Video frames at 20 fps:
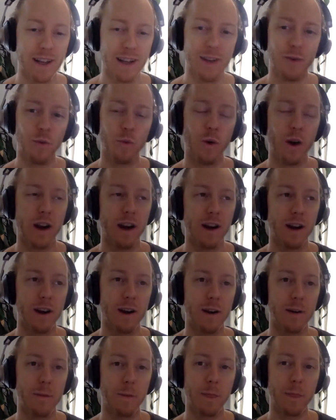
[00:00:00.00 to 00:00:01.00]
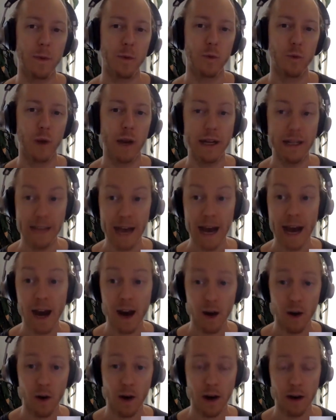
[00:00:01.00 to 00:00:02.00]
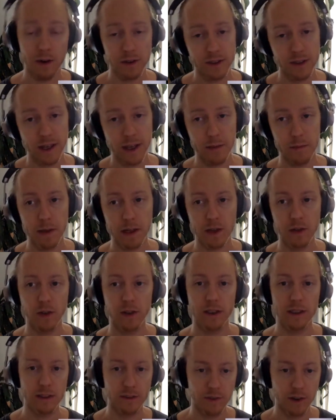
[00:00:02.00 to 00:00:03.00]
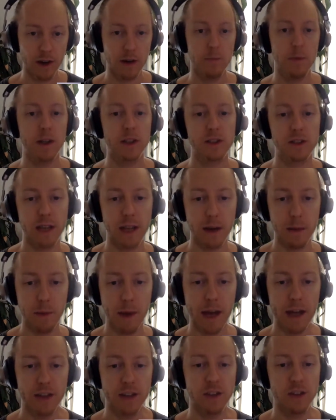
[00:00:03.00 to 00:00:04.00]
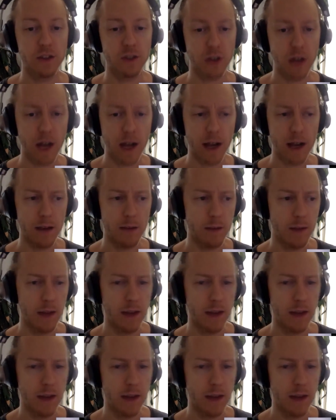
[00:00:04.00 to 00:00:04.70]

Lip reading: where right now I would say Bitcoin is very much that Apache tribe.